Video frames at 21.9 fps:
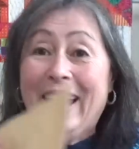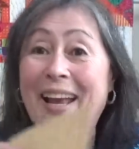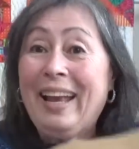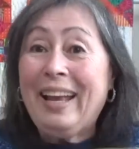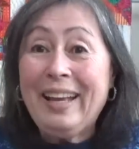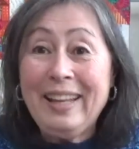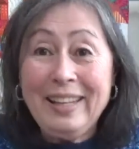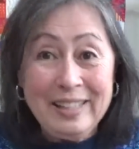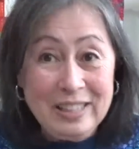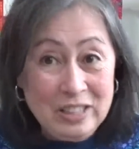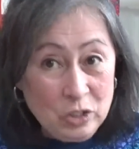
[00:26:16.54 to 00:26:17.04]

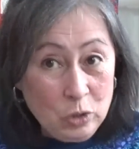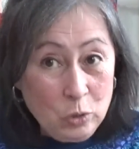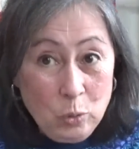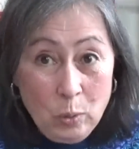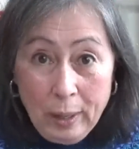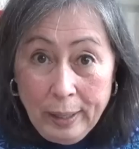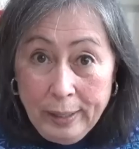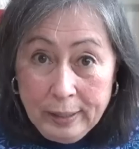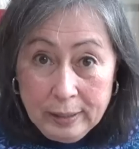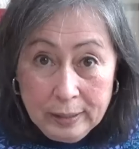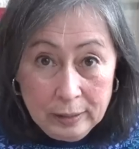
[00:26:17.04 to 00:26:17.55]
and it's
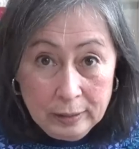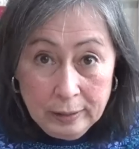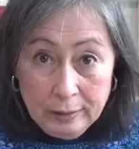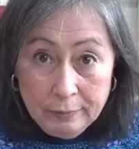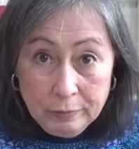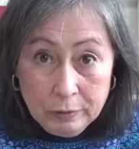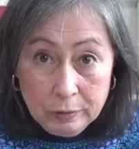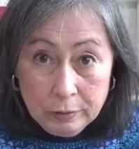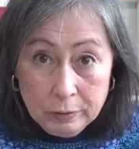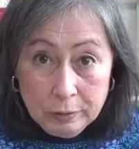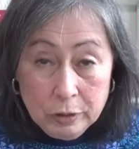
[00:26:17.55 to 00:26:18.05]
quite
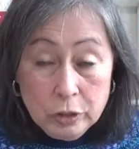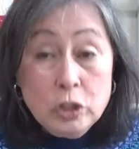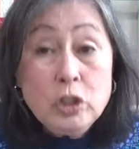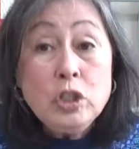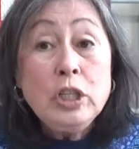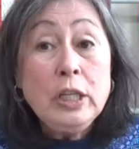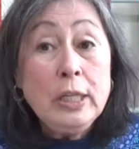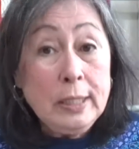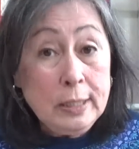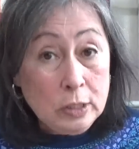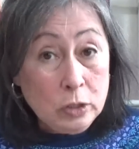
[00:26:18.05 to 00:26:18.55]
clever.
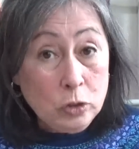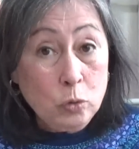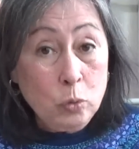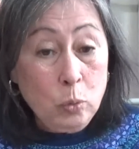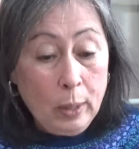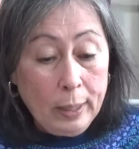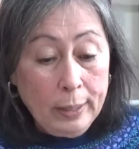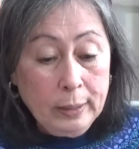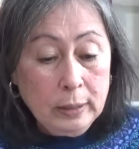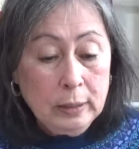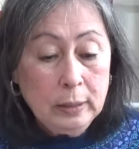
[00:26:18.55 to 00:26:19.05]
She is
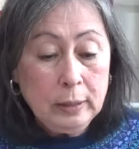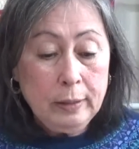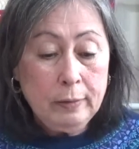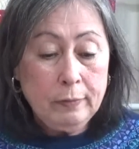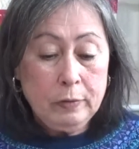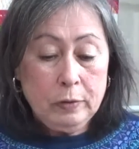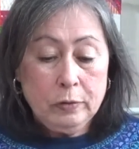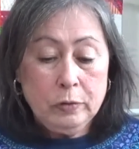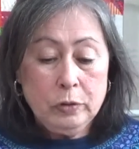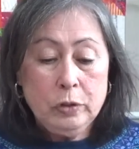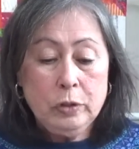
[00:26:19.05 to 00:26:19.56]
quite
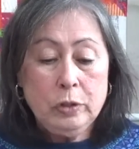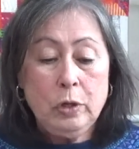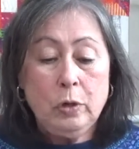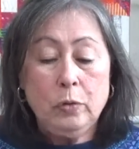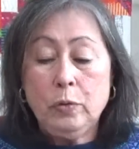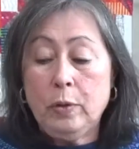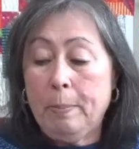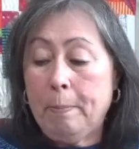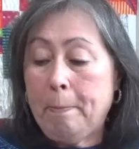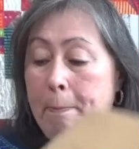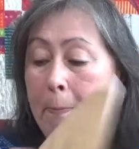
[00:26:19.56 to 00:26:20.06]
clever. So
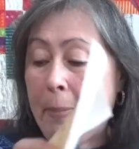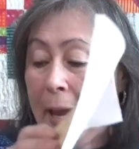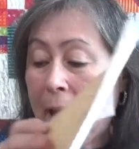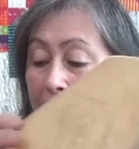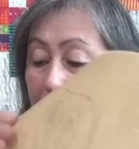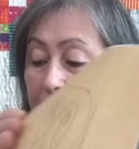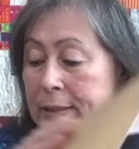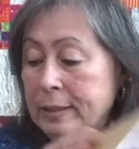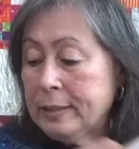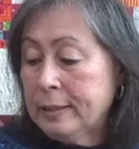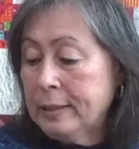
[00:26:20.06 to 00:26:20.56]
the
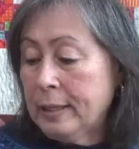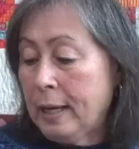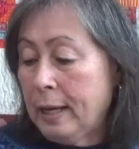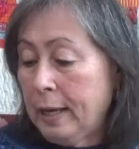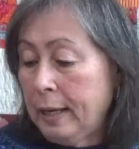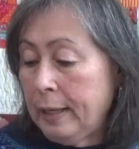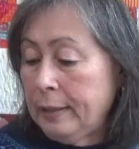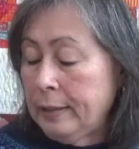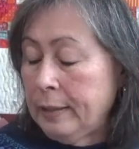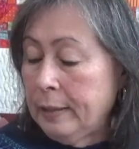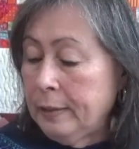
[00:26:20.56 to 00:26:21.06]

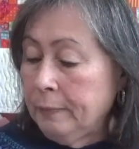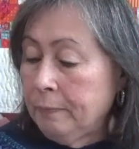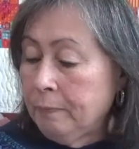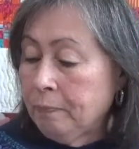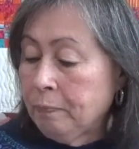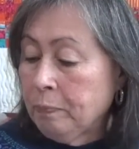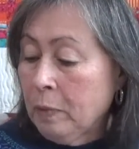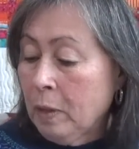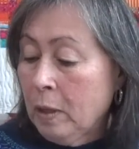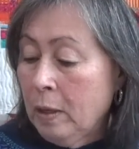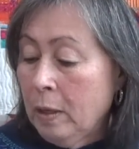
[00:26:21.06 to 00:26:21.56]
backside,
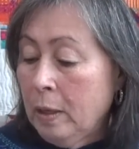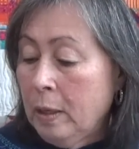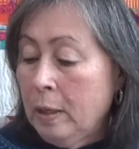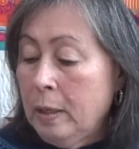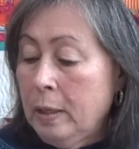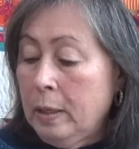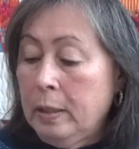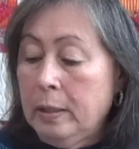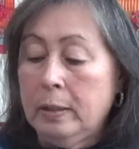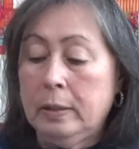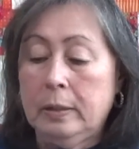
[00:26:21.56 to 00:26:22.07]

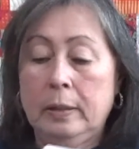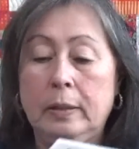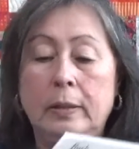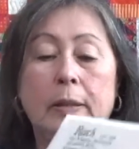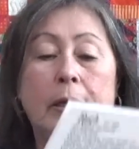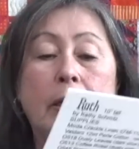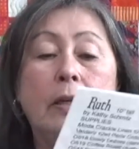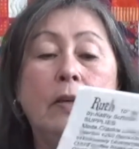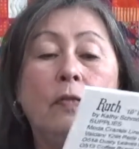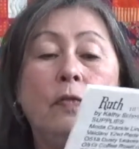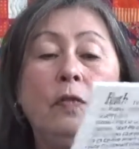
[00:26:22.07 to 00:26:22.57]

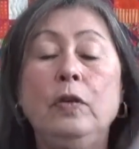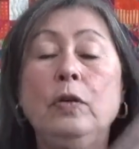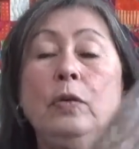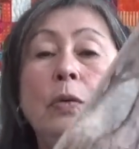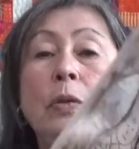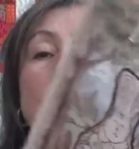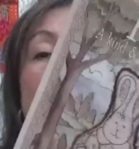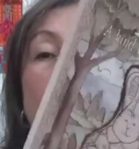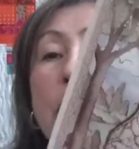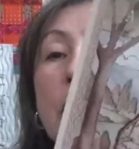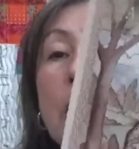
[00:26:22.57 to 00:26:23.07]
like if you
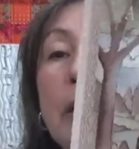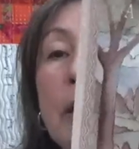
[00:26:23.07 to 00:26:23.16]
look